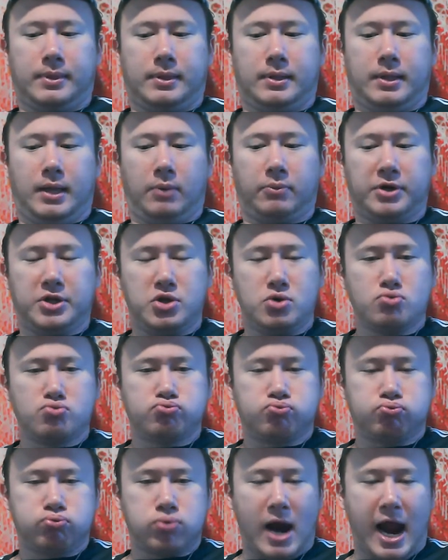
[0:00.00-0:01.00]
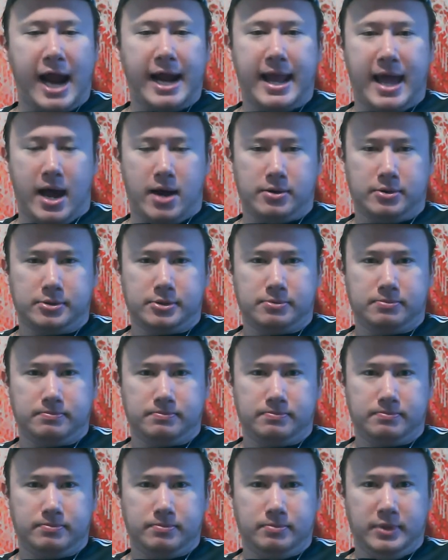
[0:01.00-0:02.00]
And when you write out,
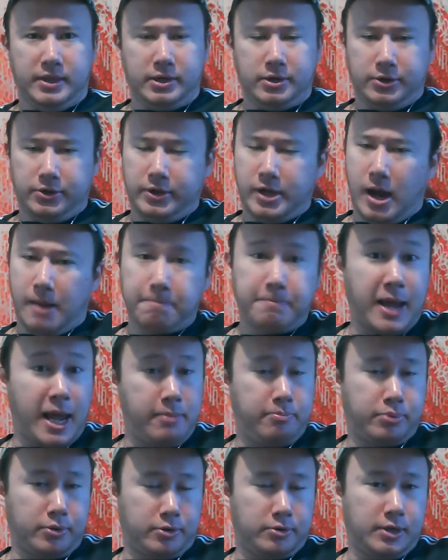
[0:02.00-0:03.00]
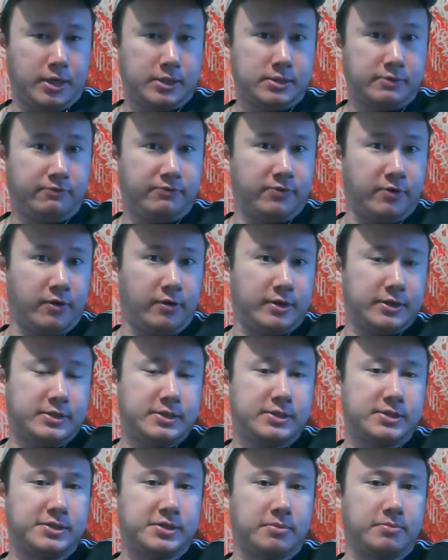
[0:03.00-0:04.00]
literally on paper, it's a very
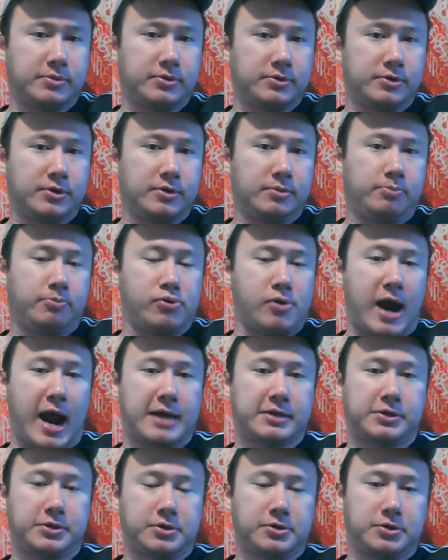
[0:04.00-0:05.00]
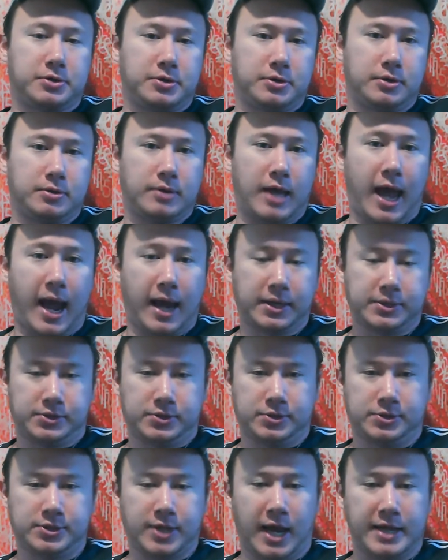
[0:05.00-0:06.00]
similar practical
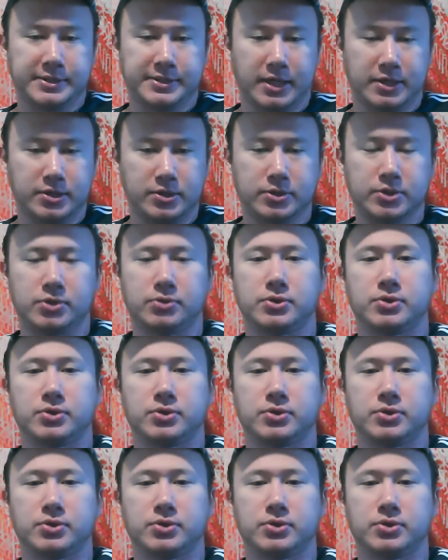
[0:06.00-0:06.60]
exercise that you do.